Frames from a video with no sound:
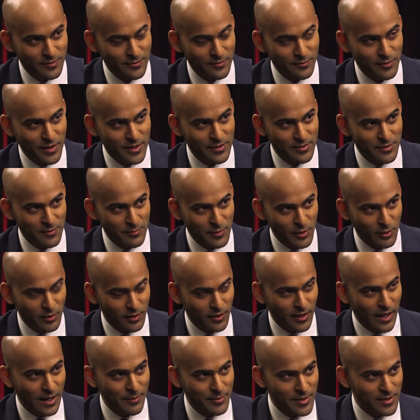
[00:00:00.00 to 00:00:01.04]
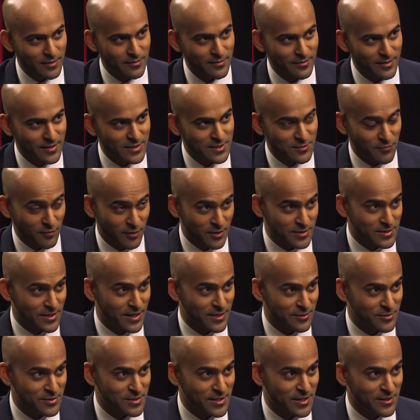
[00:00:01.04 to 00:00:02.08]
Right. The milk lobby, as far as I
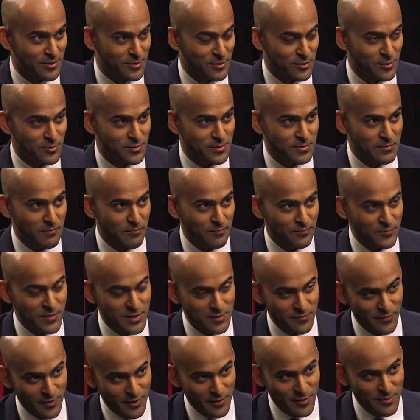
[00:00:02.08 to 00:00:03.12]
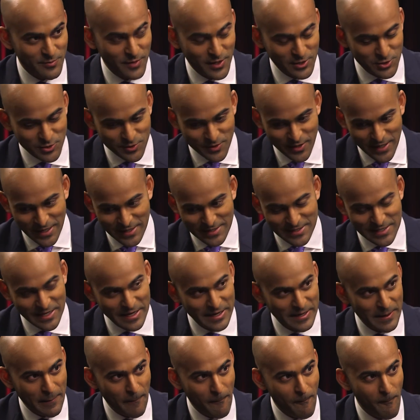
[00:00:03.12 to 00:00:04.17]
understand the news, is very much
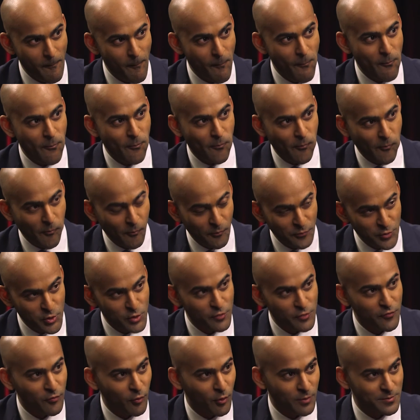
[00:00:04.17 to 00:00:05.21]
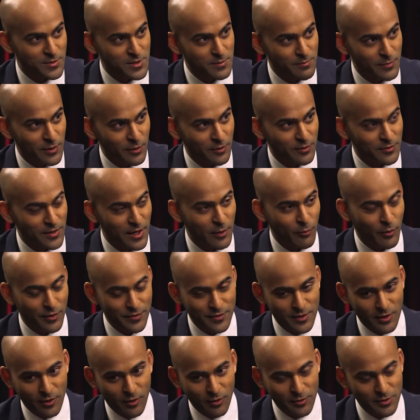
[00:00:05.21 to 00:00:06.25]
anti new forms of milk. They want
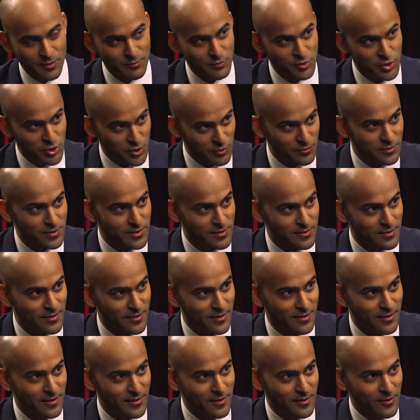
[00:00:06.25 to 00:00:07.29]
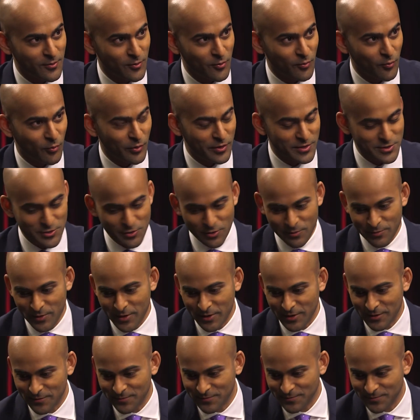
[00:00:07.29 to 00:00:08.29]
to call them juice. What is your opinion?